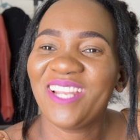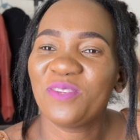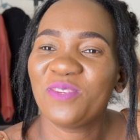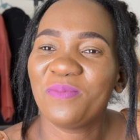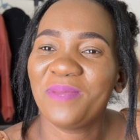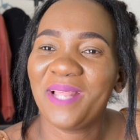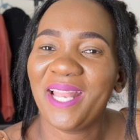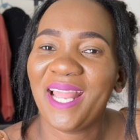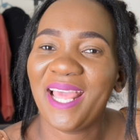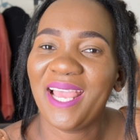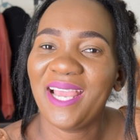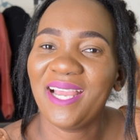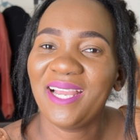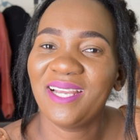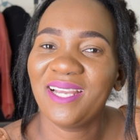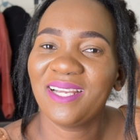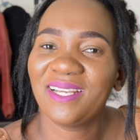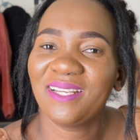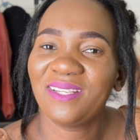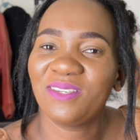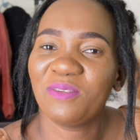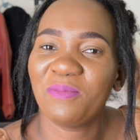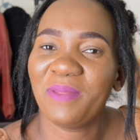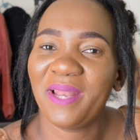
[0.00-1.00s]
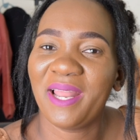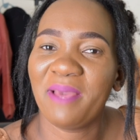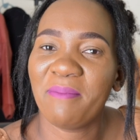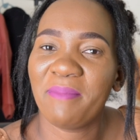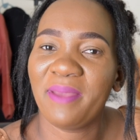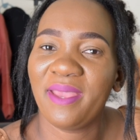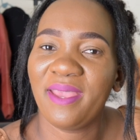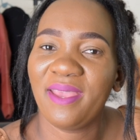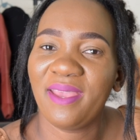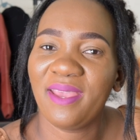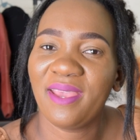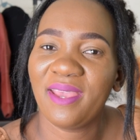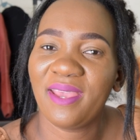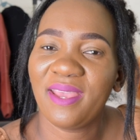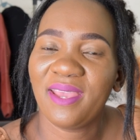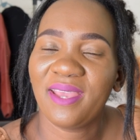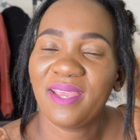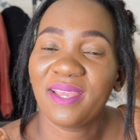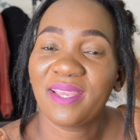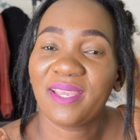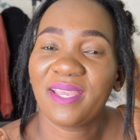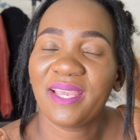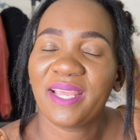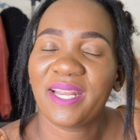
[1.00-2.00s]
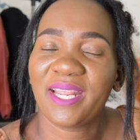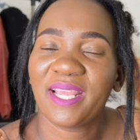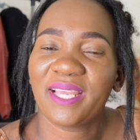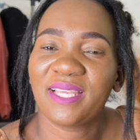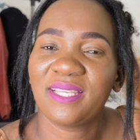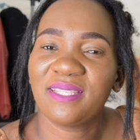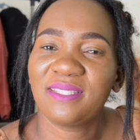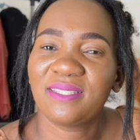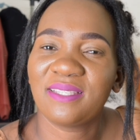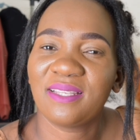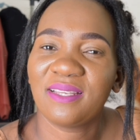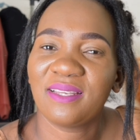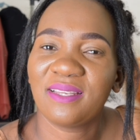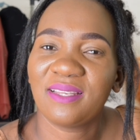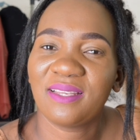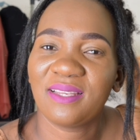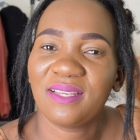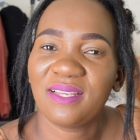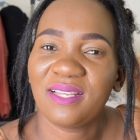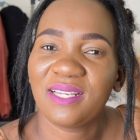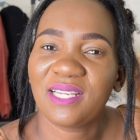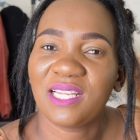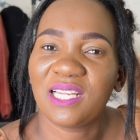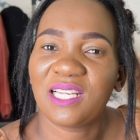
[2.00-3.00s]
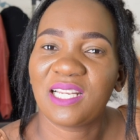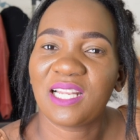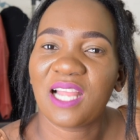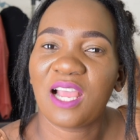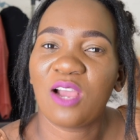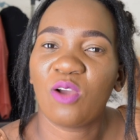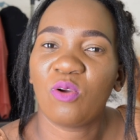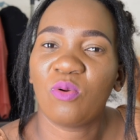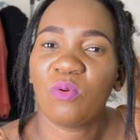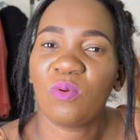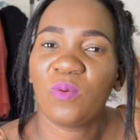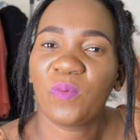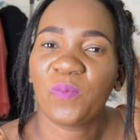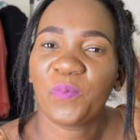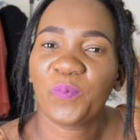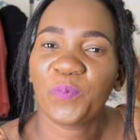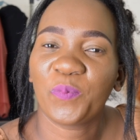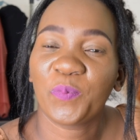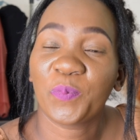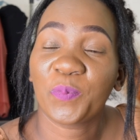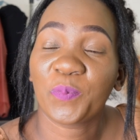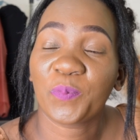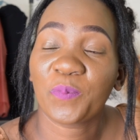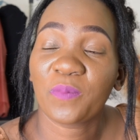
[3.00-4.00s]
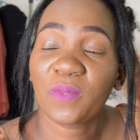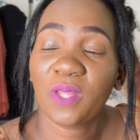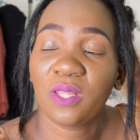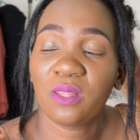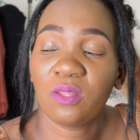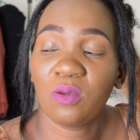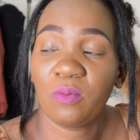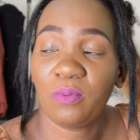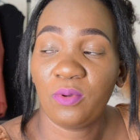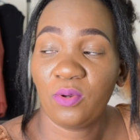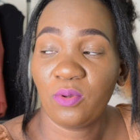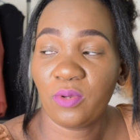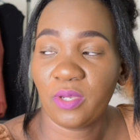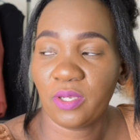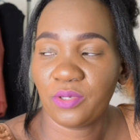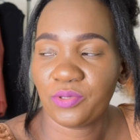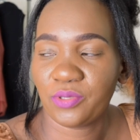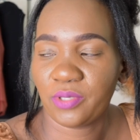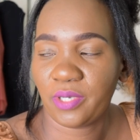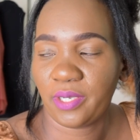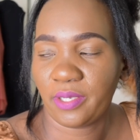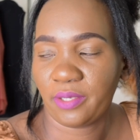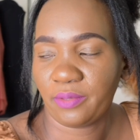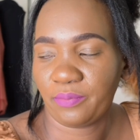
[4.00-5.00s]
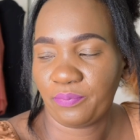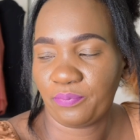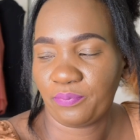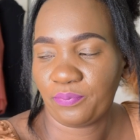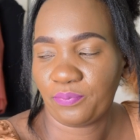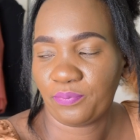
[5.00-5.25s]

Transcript: Dumela, dumela me, kerekis detlao. They will look at you like,